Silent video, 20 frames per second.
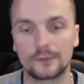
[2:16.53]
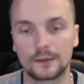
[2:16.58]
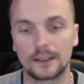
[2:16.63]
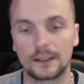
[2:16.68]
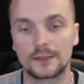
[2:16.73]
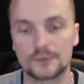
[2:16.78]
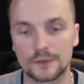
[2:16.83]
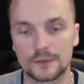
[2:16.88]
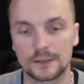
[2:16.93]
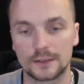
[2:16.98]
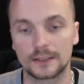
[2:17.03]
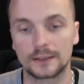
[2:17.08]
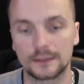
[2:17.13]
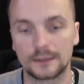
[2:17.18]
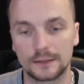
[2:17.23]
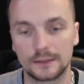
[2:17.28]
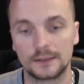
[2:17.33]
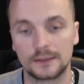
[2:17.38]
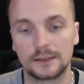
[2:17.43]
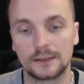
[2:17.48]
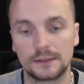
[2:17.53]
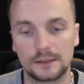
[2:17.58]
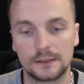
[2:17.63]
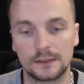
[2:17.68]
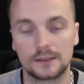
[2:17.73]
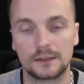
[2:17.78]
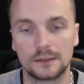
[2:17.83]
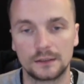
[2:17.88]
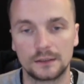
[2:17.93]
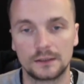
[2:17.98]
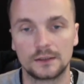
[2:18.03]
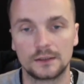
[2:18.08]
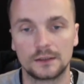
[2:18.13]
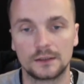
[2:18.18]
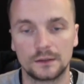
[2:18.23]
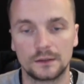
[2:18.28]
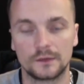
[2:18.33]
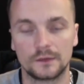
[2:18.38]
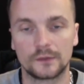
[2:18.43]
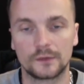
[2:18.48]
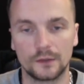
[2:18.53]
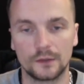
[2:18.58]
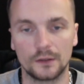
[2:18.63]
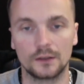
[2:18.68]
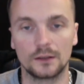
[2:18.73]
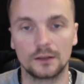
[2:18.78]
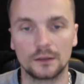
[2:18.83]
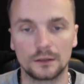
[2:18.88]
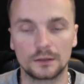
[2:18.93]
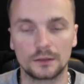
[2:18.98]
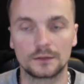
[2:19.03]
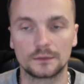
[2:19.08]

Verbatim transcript: allegedly. So